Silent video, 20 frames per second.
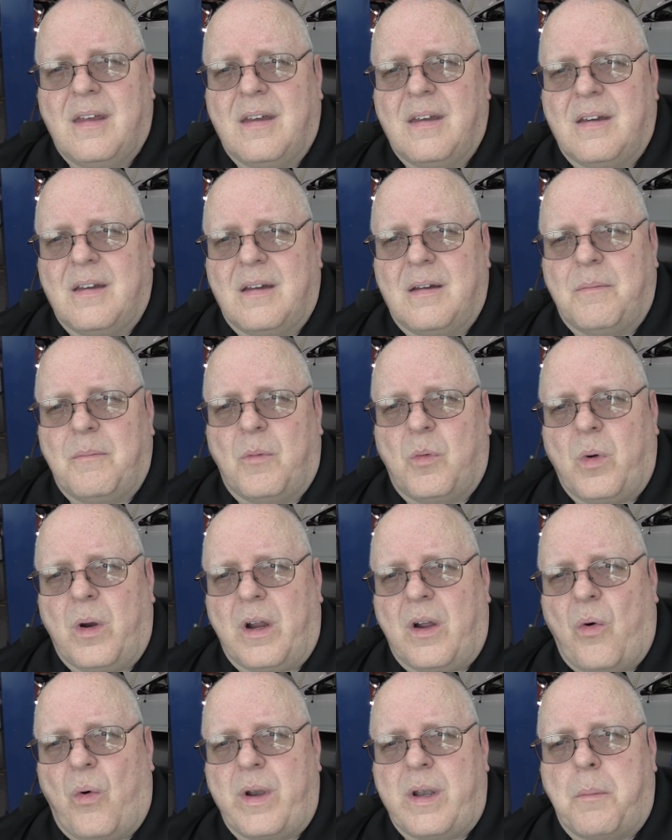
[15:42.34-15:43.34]

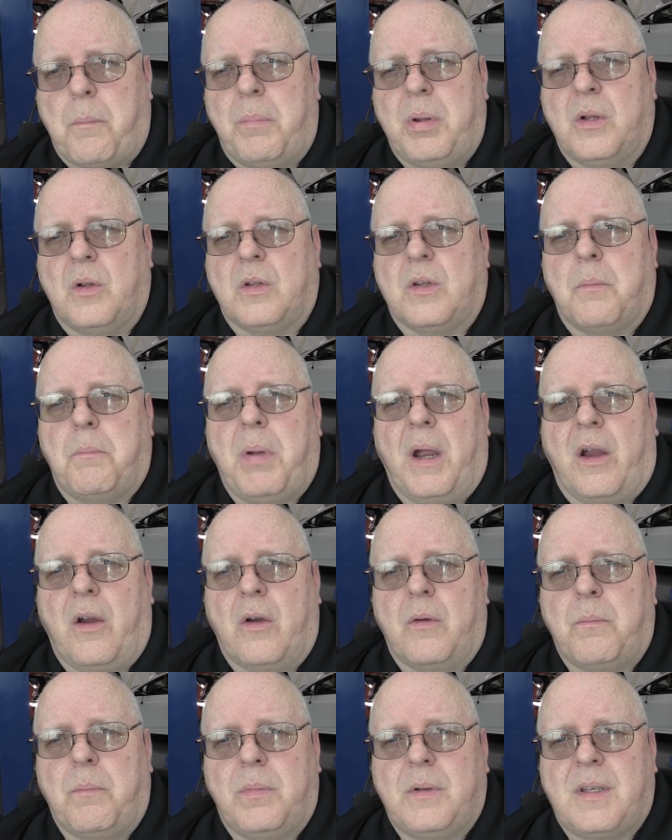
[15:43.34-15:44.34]
We're going to build a
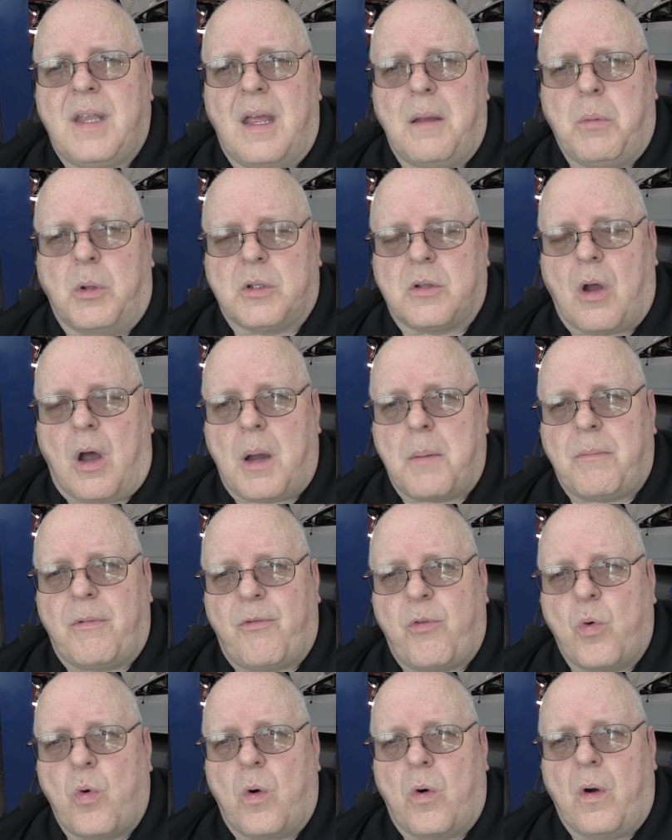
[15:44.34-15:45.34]
bigger tabletop
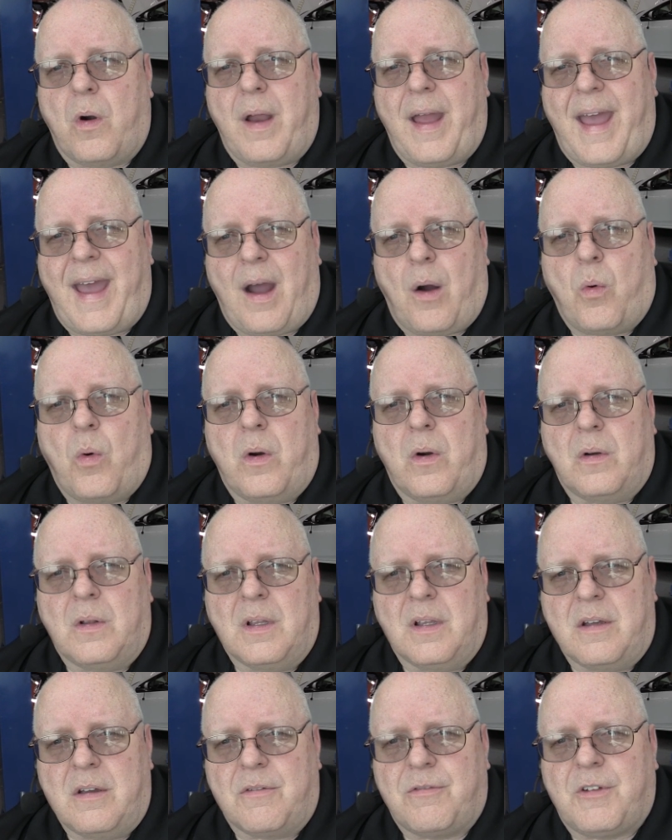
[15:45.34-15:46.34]
for our
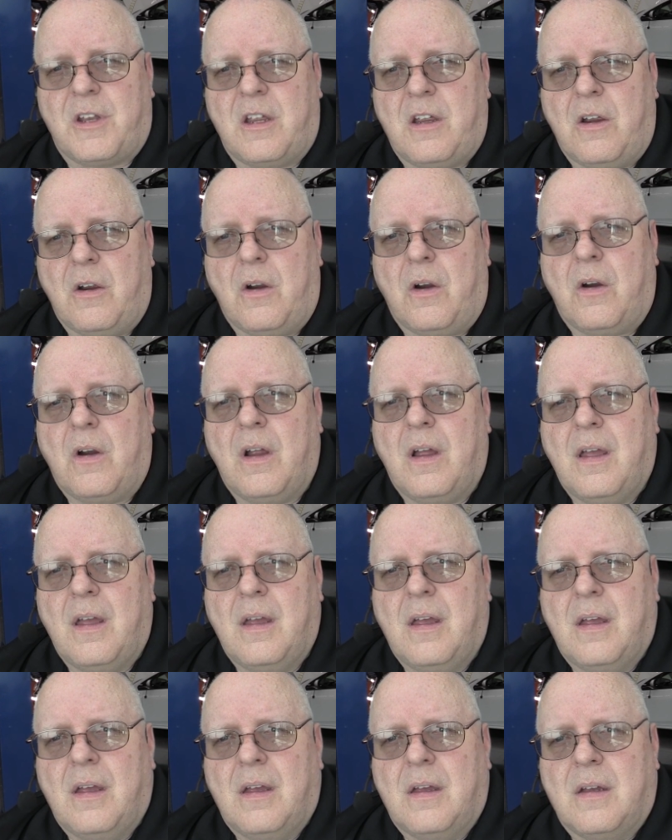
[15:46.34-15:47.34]
lift here
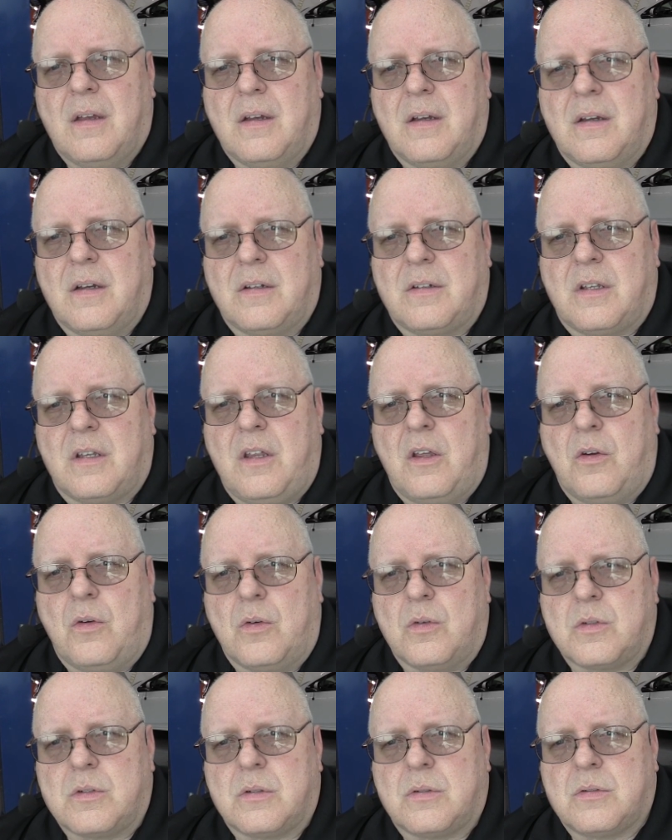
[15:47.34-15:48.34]
to
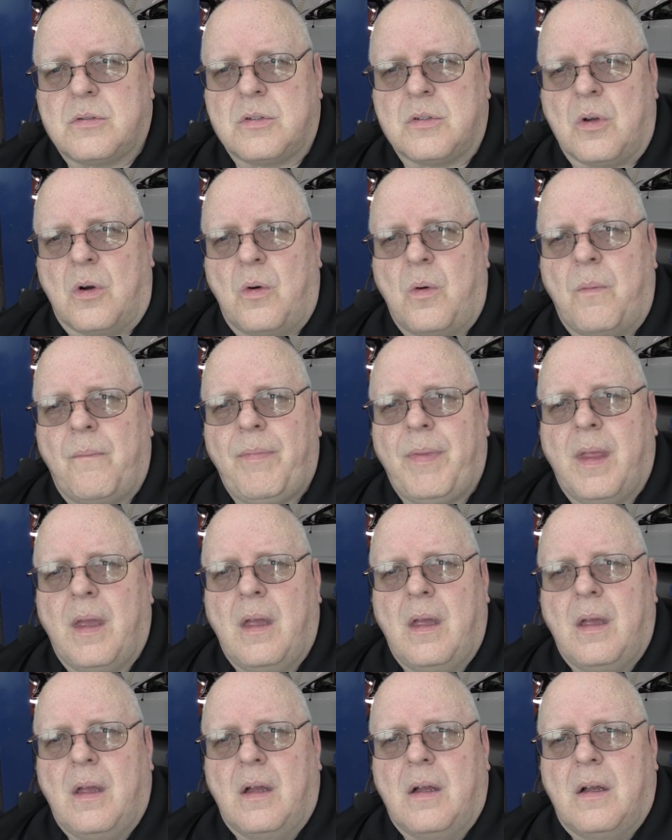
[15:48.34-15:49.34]
use. So
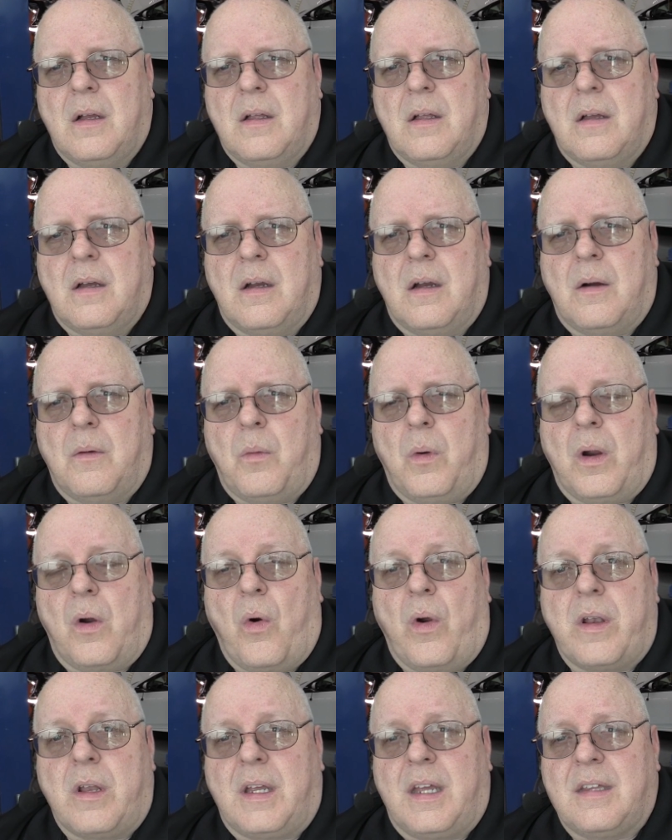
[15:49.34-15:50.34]
we're
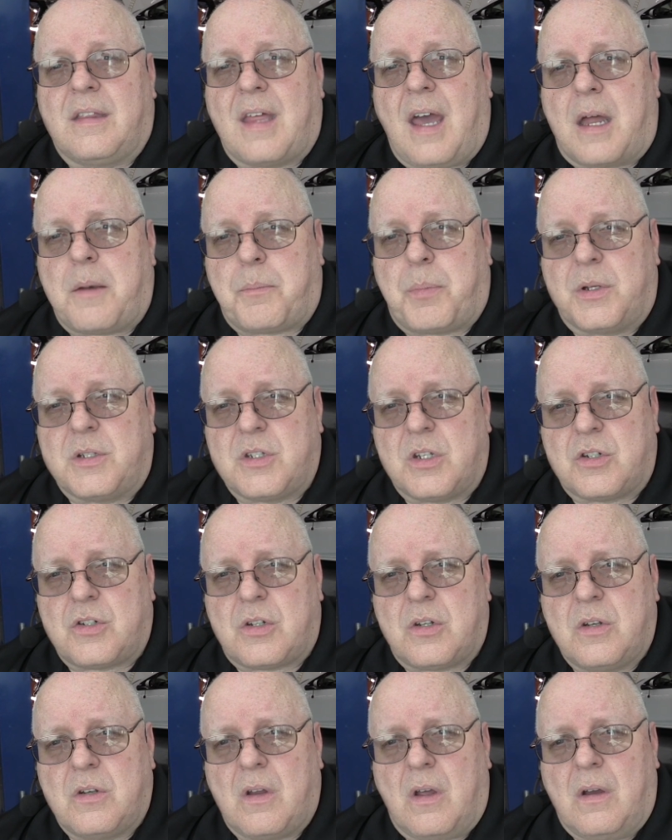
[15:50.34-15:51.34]
going to get that
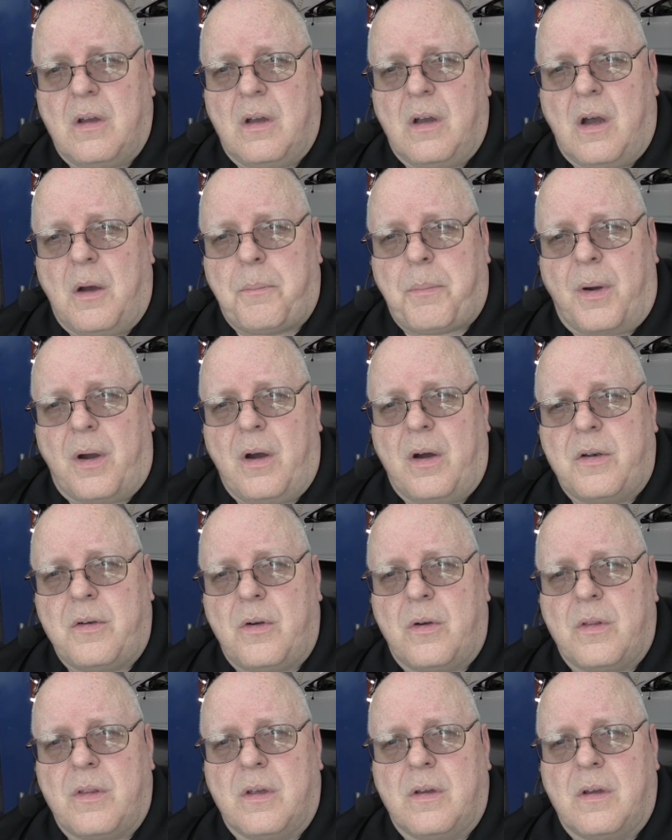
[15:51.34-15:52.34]
positioned up
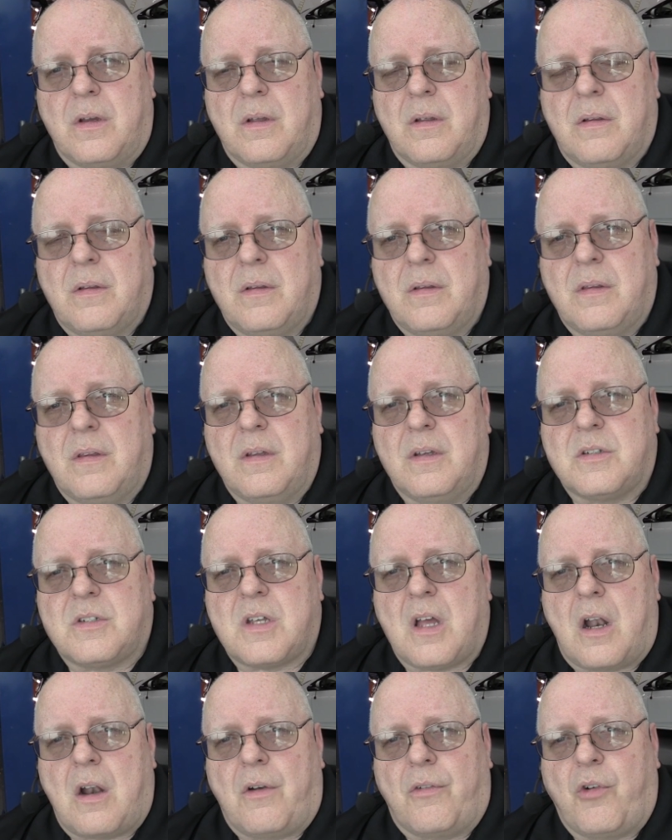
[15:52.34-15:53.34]
under the
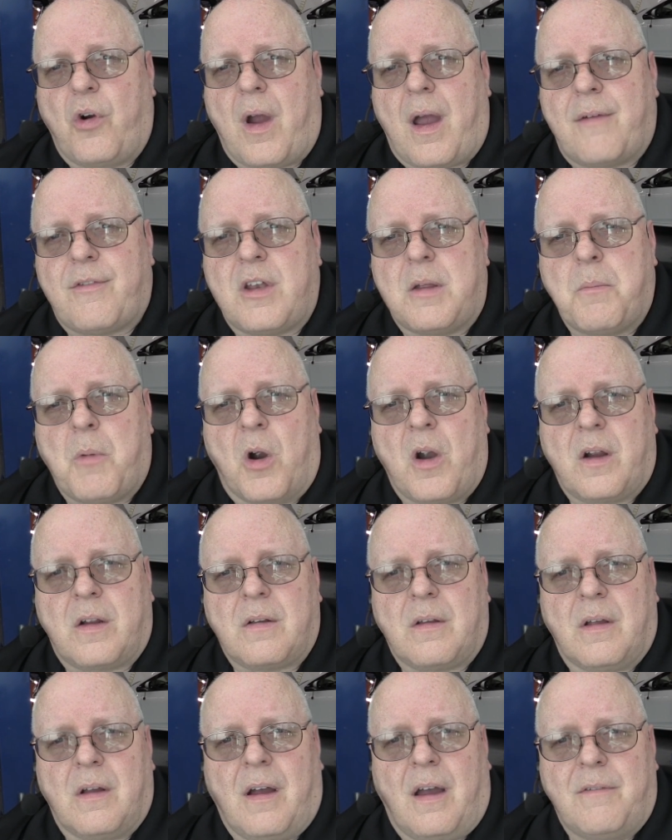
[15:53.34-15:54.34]
center of gravity mark.